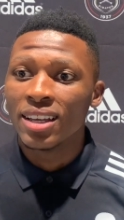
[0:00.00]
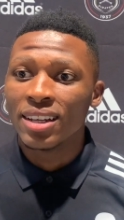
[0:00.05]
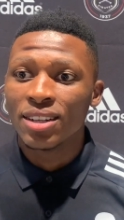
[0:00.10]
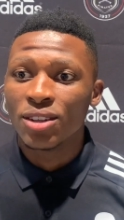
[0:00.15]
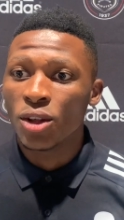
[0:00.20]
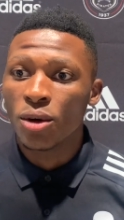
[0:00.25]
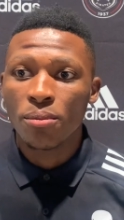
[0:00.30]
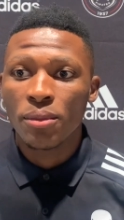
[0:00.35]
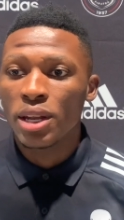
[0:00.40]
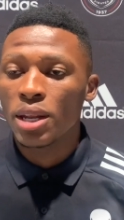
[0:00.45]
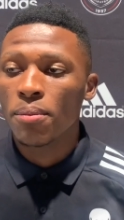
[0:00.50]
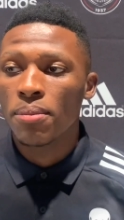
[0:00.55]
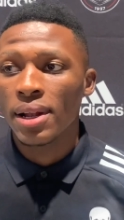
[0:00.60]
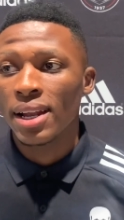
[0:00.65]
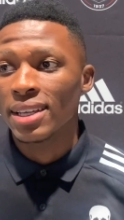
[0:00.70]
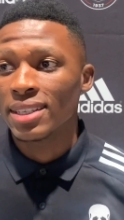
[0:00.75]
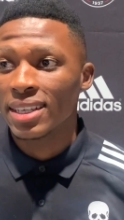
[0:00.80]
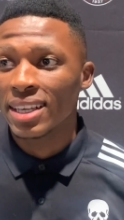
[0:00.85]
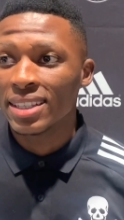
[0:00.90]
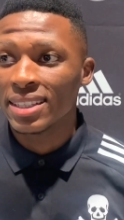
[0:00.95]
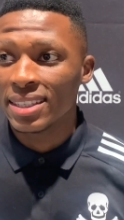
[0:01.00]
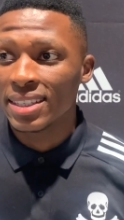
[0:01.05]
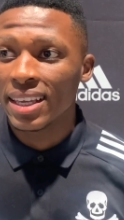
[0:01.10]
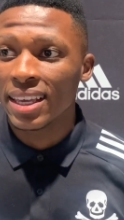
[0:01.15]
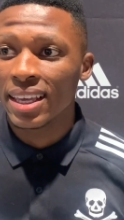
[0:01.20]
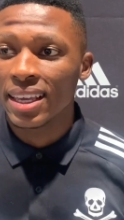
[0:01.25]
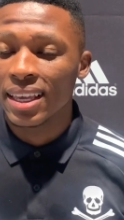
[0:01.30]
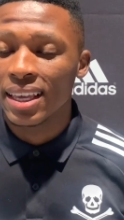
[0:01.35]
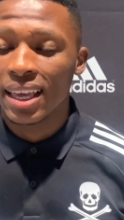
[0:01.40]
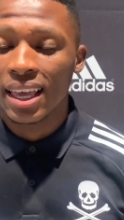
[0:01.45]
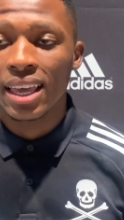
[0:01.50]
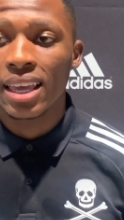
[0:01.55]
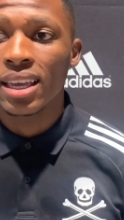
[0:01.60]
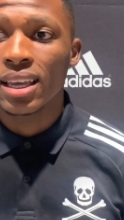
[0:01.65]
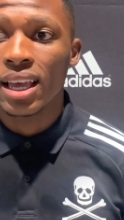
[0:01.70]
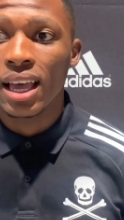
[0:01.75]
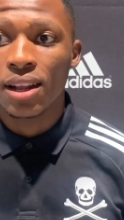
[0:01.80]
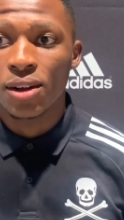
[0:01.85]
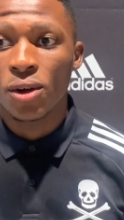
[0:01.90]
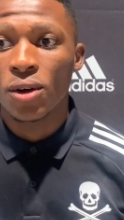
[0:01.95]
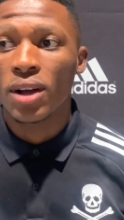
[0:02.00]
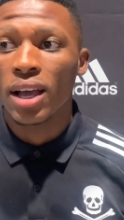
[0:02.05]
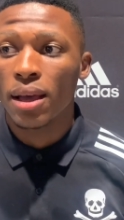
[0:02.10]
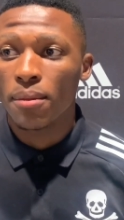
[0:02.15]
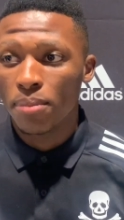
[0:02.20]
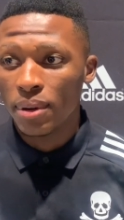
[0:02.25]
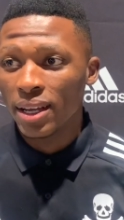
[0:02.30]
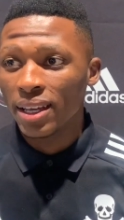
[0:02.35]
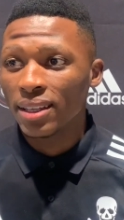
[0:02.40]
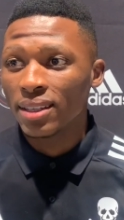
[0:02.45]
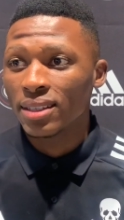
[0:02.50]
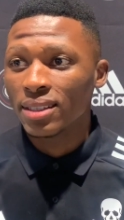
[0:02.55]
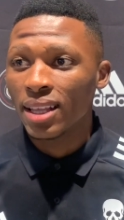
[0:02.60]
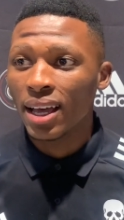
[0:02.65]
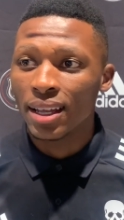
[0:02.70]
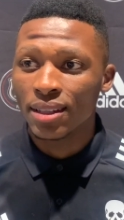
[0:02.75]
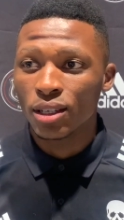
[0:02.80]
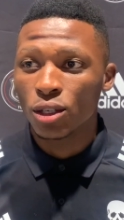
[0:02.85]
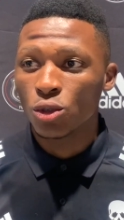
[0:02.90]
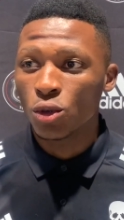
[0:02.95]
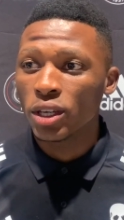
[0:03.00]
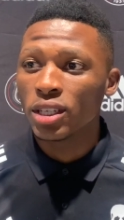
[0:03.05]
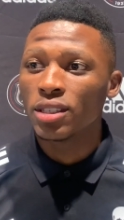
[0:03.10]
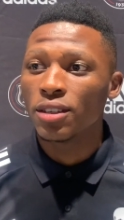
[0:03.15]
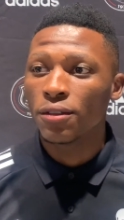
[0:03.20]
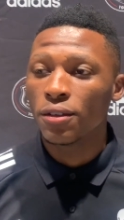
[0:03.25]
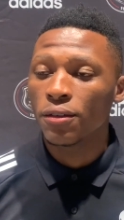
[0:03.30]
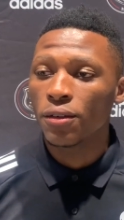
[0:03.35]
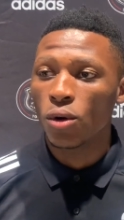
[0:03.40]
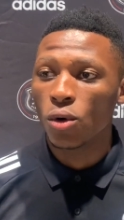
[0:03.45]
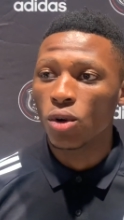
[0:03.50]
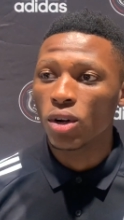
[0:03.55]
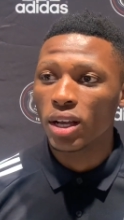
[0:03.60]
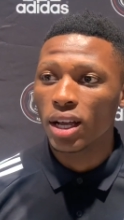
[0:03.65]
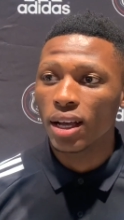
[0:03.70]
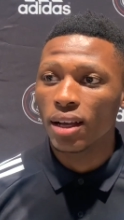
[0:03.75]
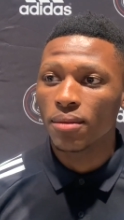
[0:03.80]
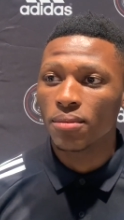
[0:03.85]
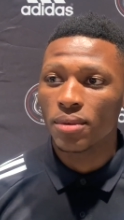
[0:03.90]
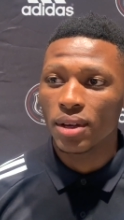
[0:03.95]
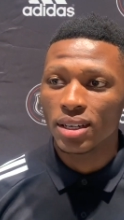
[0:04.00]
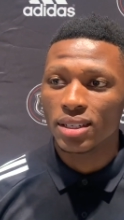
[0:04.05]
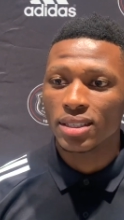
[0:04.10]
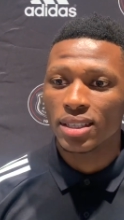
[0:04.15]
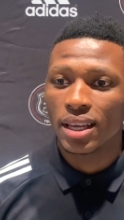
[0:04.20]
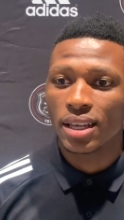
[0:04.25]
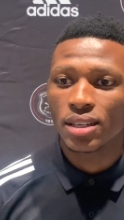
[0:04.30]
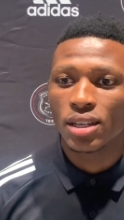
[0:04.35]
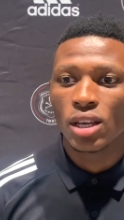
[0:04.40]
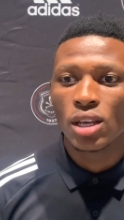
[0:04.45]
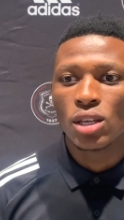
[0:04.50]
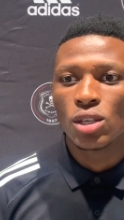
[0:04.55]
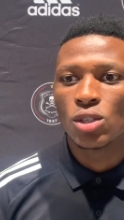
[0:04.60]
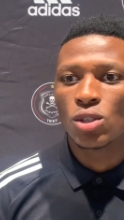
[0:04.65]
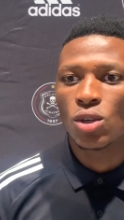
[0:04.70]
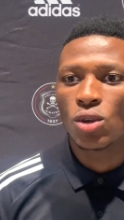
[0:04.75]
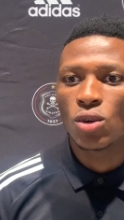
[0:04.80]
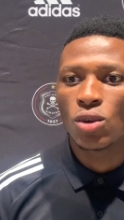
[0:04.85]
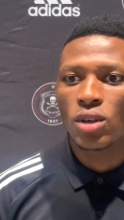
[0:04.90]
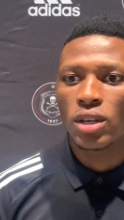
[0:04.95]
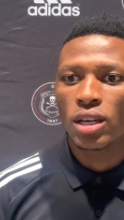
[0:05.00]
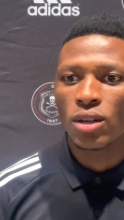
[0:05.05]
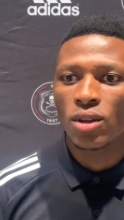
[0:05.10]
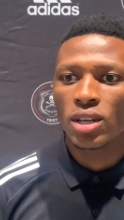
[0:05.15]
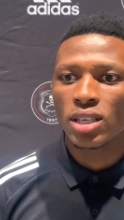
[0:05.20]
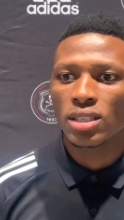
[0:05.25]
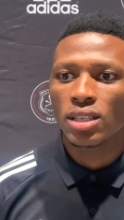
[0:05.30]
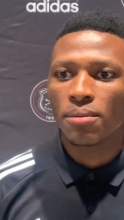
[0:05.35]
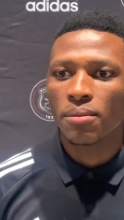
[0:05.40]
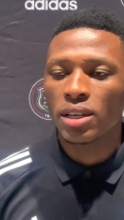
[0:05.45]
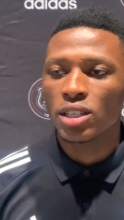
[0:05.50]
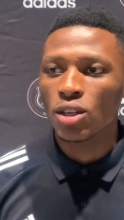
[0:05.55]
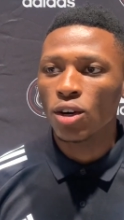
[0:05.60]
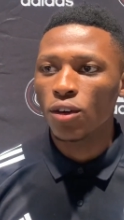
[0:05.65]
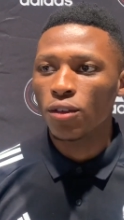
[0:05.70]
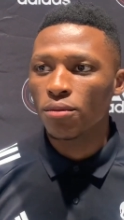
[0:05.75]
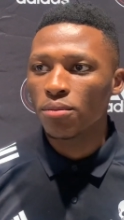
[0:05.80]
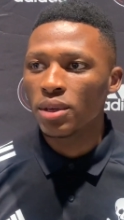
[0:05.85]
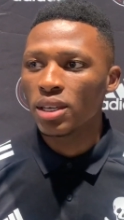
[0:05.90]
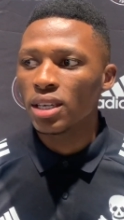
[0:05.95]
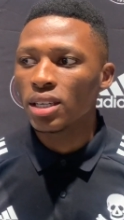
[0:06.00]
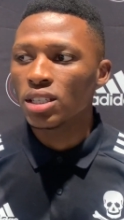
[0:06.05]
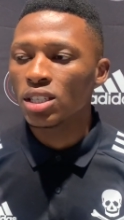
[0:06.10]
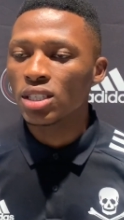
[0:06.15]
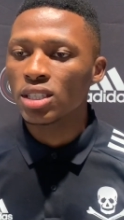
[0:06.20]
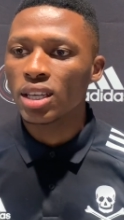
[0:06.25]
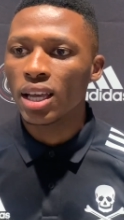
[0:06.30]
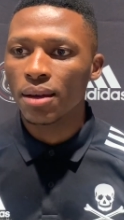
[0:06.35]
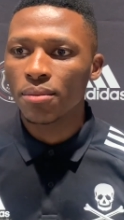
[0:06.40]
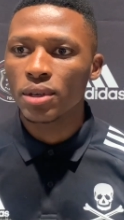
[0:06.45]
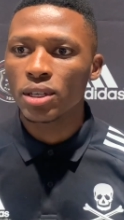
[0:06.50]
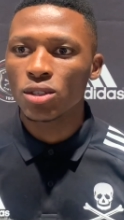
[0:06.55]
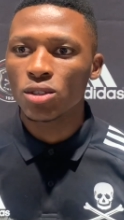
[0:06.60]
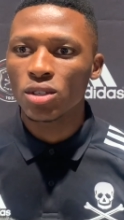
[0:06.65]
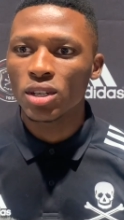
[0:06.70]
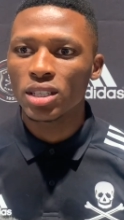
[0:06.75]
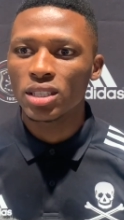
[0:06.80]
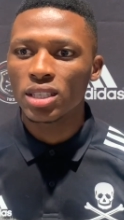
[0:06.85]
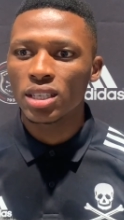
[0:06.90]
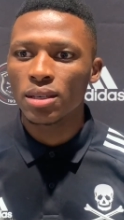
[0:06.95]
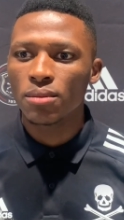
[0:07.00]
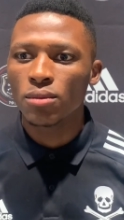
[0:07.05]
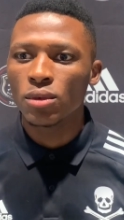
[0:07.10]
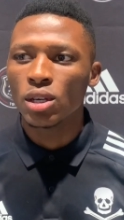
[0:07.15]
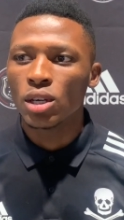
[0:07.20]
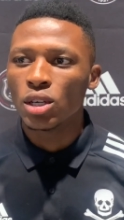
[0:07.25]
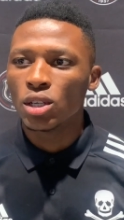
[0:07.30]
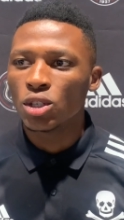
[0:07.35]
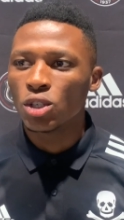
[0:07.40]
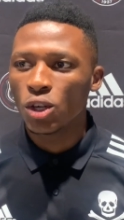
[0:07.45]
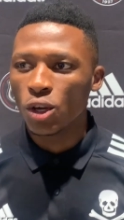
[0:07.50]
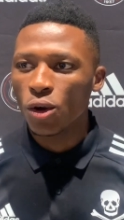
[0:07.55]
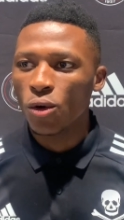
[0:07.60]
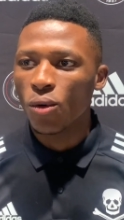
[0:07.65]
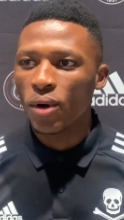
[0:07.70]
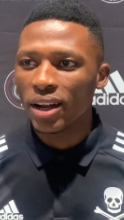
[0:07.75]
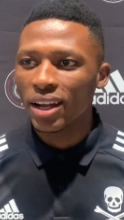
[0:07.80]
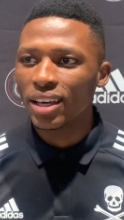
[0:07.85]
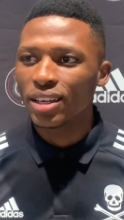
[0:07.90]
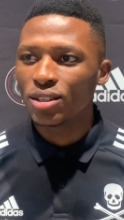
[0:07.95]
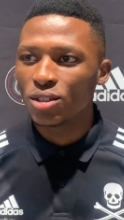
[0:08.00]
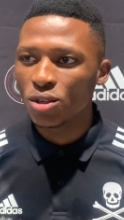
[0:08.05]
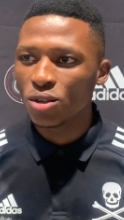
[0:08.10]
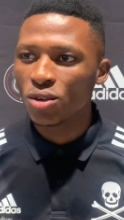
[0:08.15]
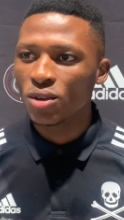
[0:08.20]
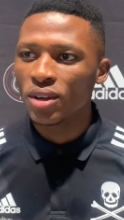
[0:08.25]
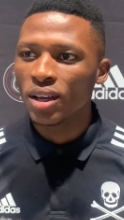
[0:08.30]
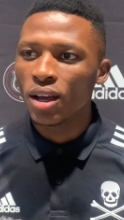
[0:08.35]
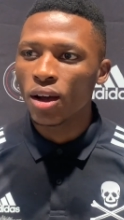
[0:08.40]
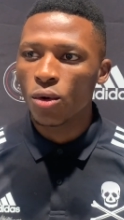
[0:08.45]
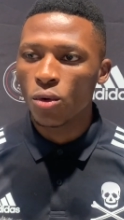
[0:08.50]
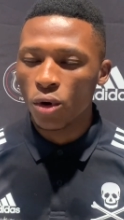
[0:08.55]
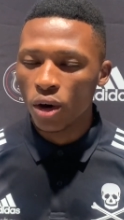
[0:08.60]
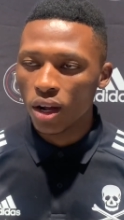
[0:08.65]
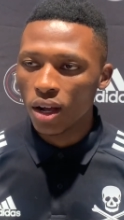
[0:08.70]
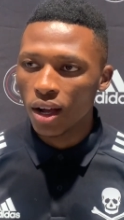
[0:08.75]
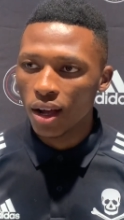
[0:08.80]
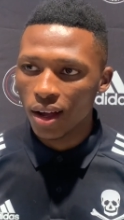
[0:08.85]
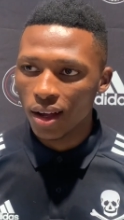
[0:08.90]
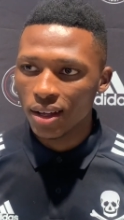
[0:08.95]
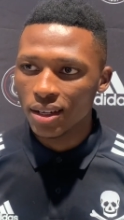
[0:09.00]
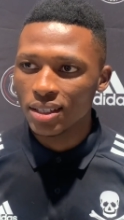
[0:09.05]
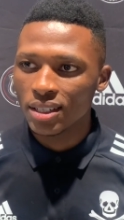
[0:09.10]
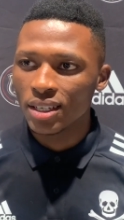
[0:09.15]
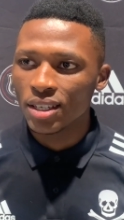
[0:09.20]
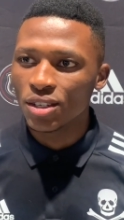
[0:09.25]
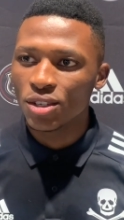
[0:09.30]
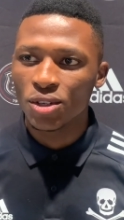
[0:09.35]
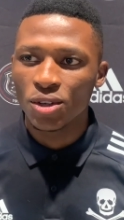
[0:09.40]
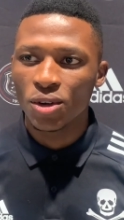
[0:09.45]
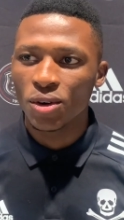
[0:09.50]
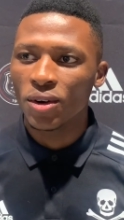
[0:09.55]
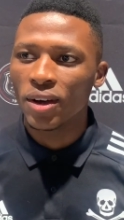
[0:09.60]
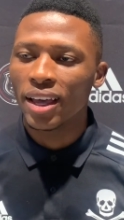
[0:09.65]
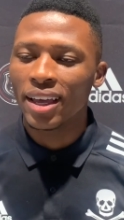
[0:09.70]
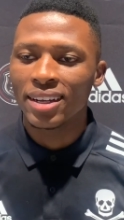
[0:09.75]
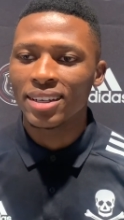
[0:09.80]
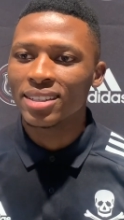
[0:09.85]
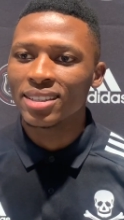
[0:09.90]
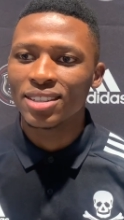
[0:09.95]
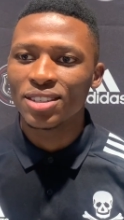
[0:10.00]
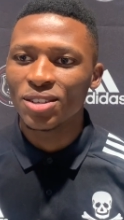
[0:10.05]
not many players can say, hey, look, I played the under-20 FIFA World Cup, you understand? So it was a matter of me just coming to the team, doing what I do, work hard, and